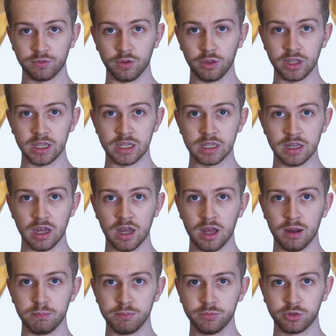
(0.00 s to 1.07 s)
for the
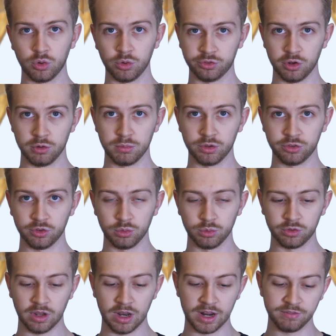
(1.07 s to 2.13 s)
torso
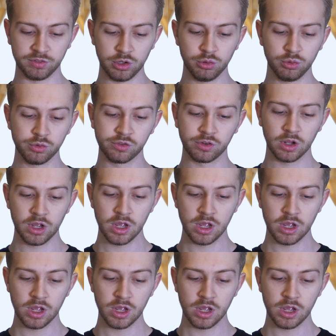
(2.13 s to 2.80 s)
muscles. And I've used